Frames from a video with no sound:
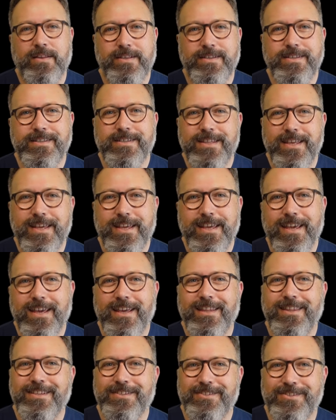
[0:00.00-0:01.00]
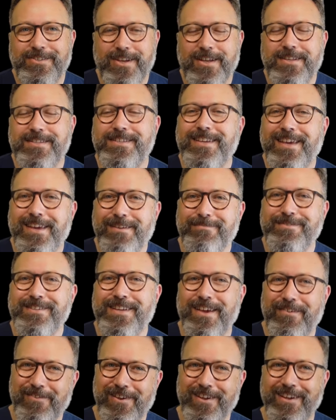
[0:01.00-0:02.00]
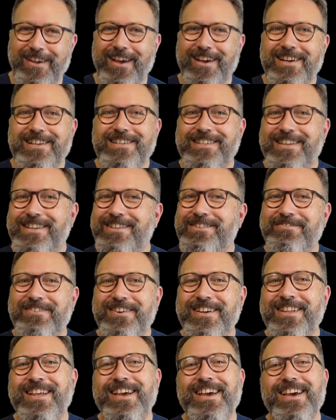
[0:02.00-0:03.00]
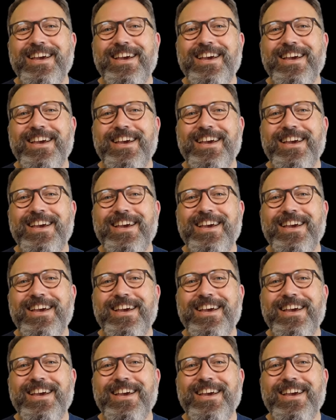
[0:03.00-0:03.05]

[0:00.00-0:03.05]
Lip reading: This is the ear that just keeps giving, guys, this one.